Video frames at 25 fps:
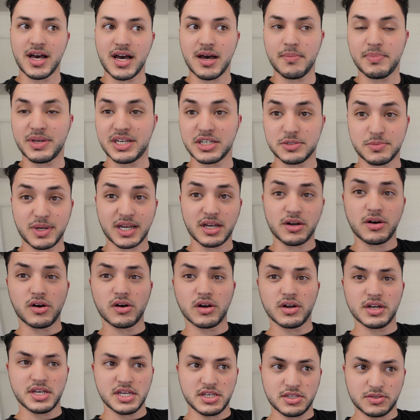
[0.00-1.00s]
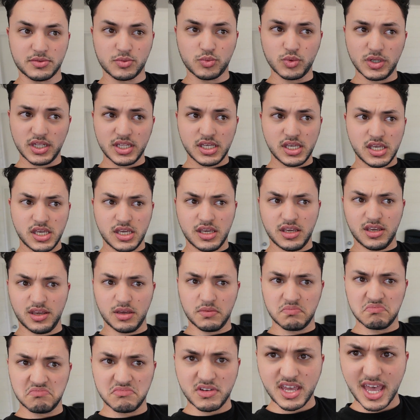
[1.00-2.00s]
because my car is really
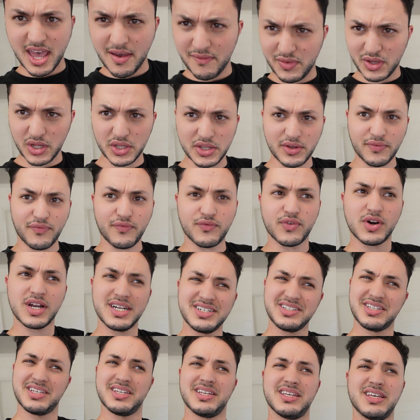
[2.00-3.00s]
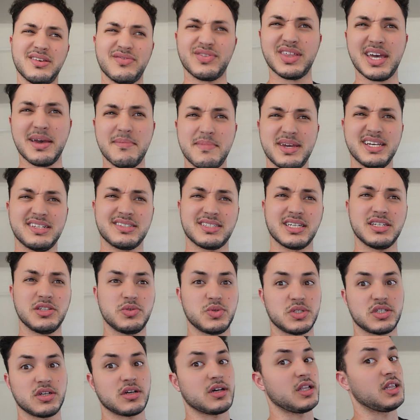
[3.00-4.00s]
heavy on the front, if that makes sense. We
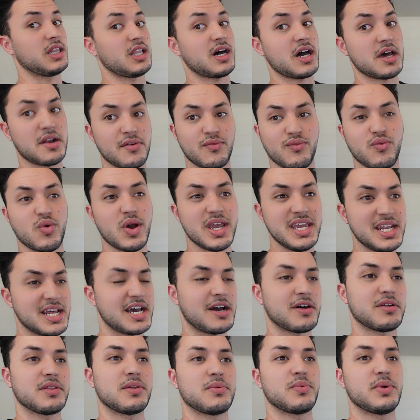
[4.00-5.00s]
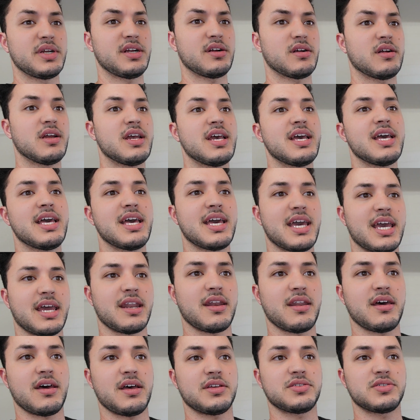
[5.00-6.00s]
took a lot of weight out of the rear, and
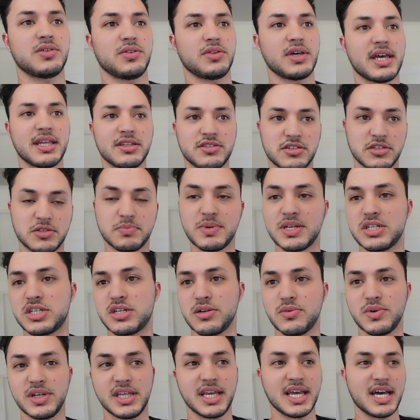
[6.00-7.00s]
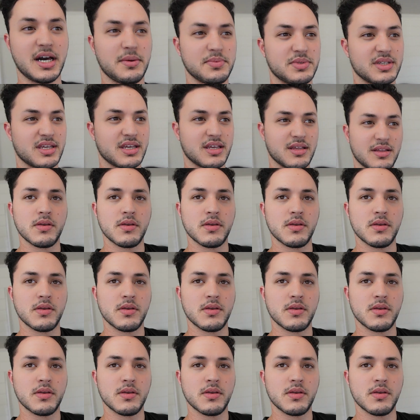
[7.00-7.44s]
so that suspension really helped.